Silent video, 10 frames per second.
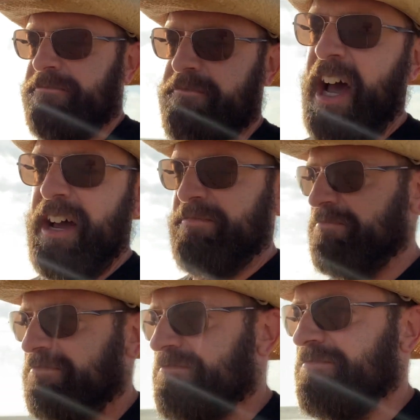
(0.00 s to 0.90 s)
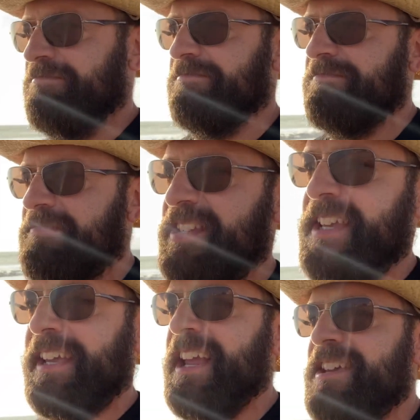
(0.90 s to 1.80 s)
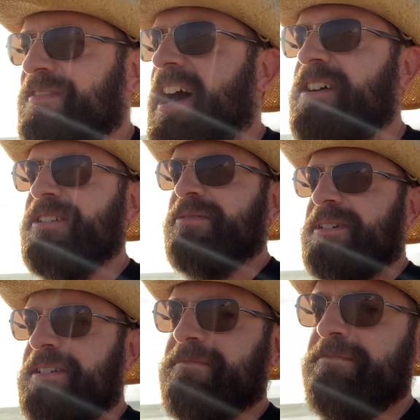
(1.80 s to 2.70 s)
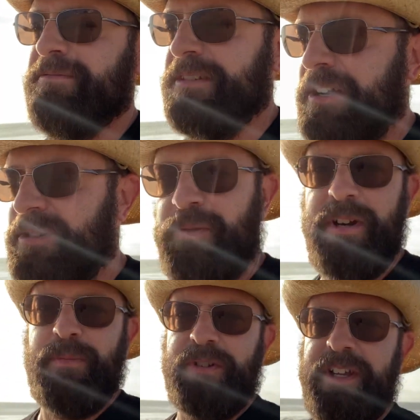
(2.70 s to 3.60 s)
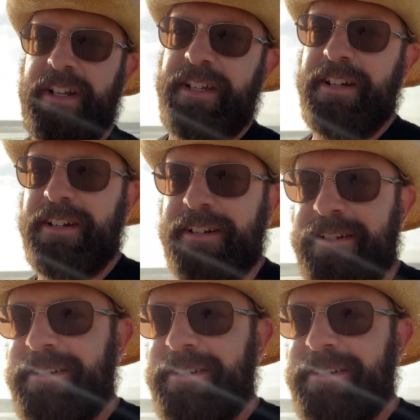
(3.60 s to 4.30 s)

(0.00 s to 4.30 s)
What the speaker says: Not seeing any value in, you know, 20% a year.